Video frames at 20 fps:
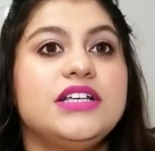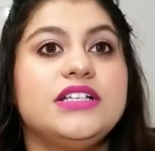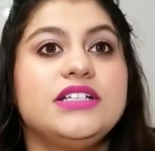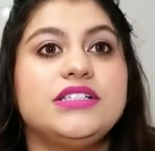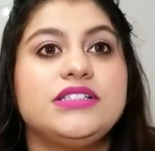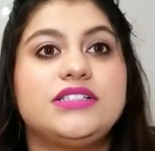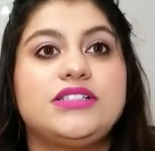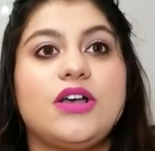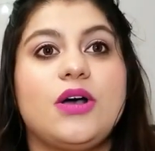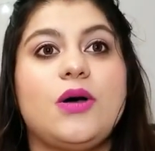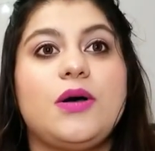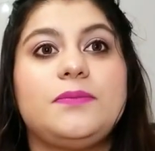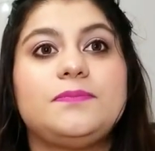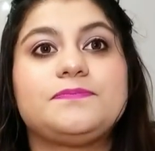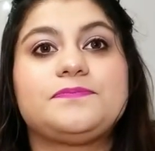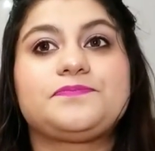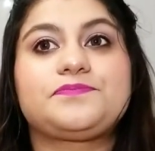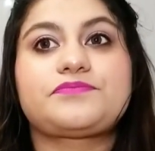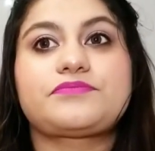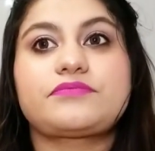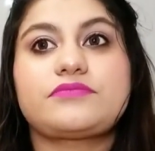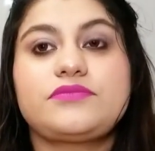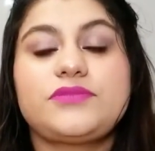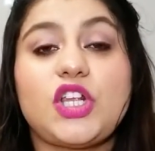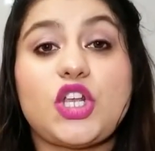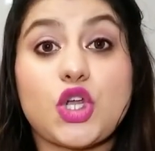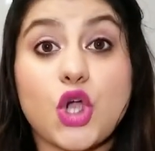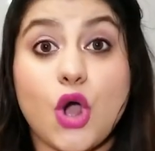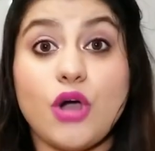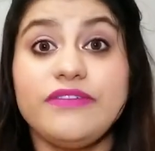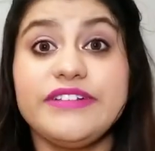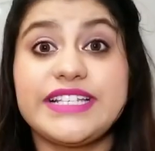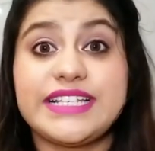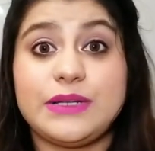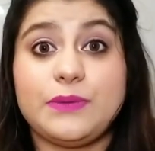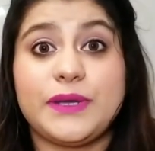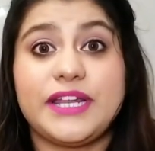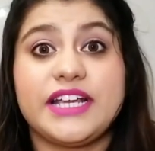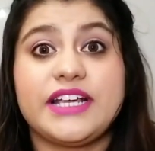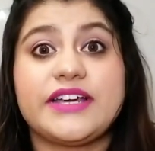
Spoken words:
So obviously when